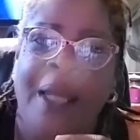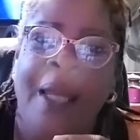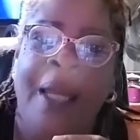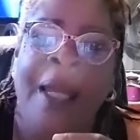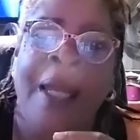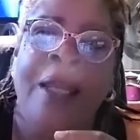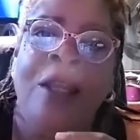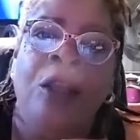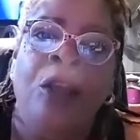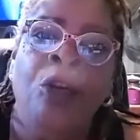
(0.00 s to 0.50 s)

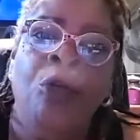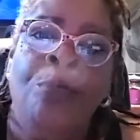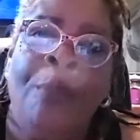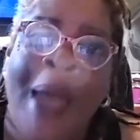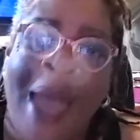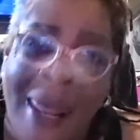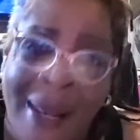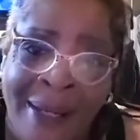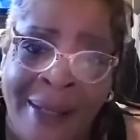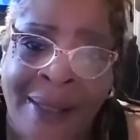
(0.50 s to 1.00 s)
what is
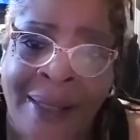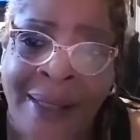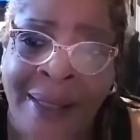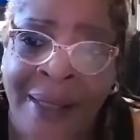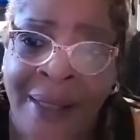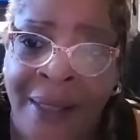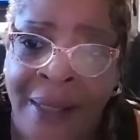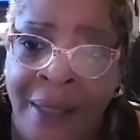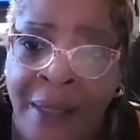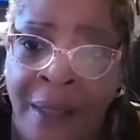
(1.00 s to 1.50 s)
in
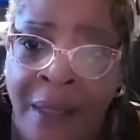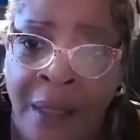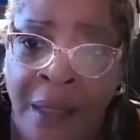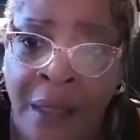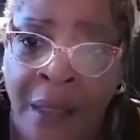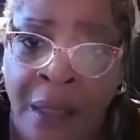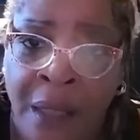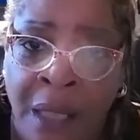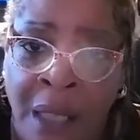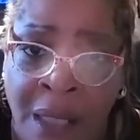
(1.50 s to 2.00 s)

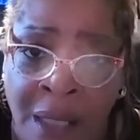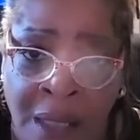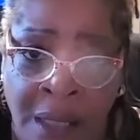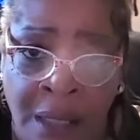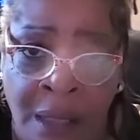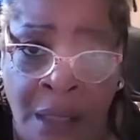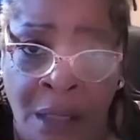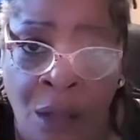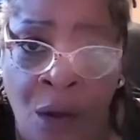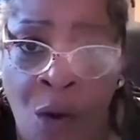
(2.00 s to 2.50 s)
humanity
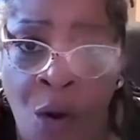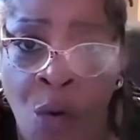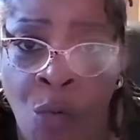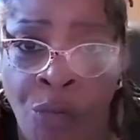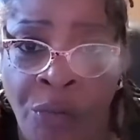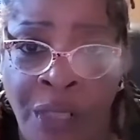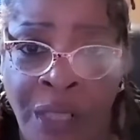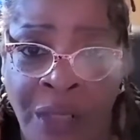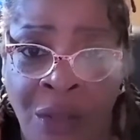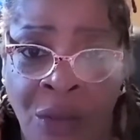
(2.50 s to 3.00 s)

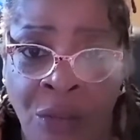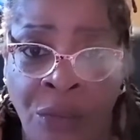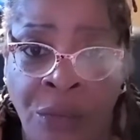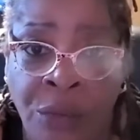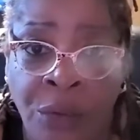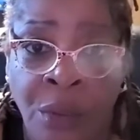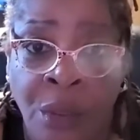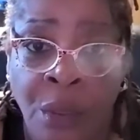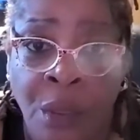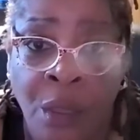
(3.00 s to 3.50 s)
in the
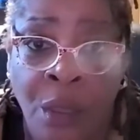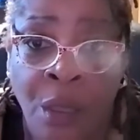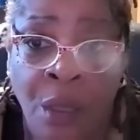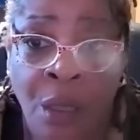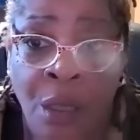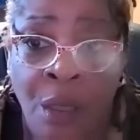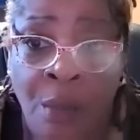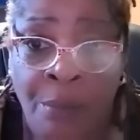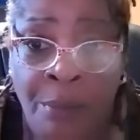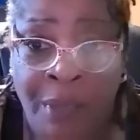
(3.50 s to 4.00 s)

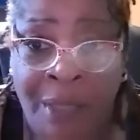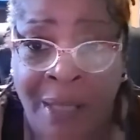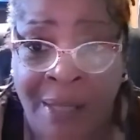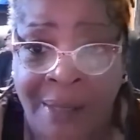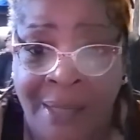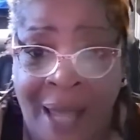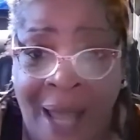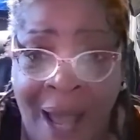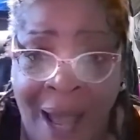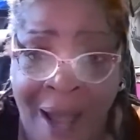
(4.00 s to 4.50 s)
O'Neills
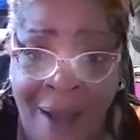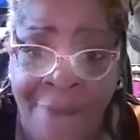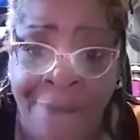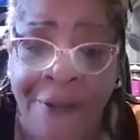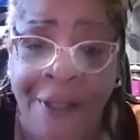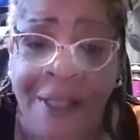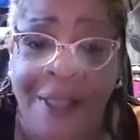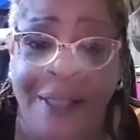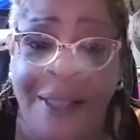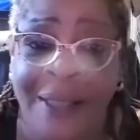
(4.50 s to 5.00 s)

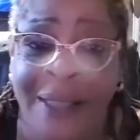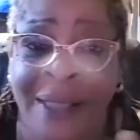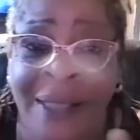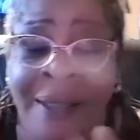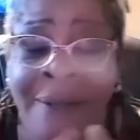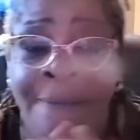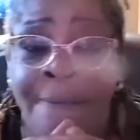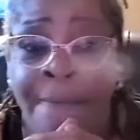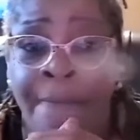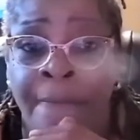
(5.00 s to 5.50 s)
because
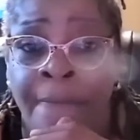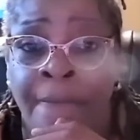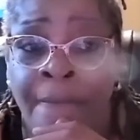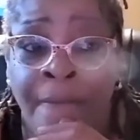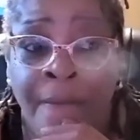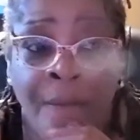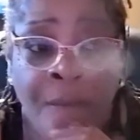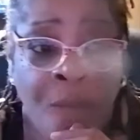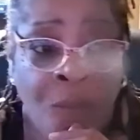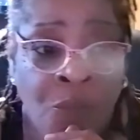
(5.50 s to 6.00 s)

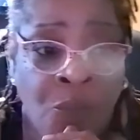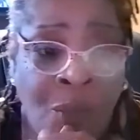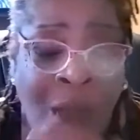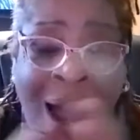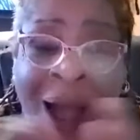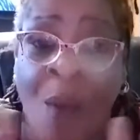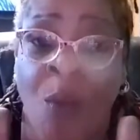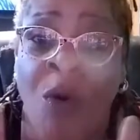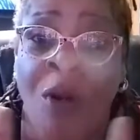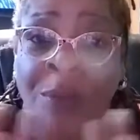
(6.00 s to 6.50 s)
obviously
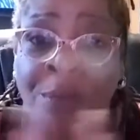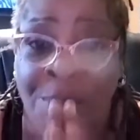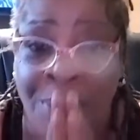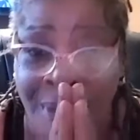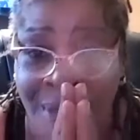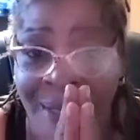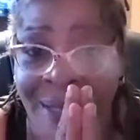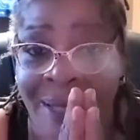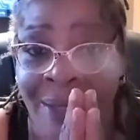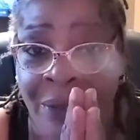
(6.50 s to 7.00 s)

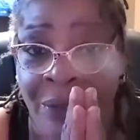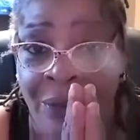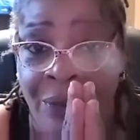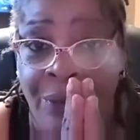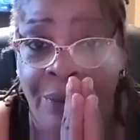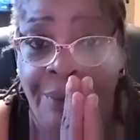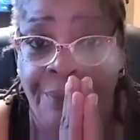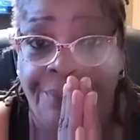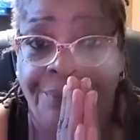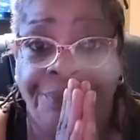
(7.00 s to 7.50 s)
I wouldn't
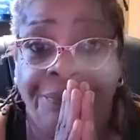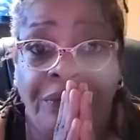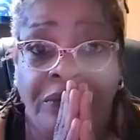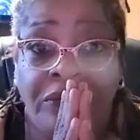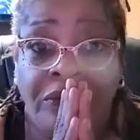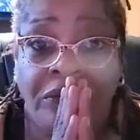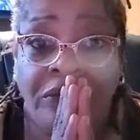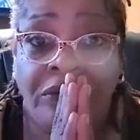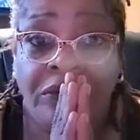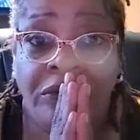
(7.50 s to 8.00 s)
be
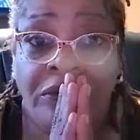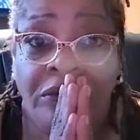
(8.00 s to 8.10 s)
here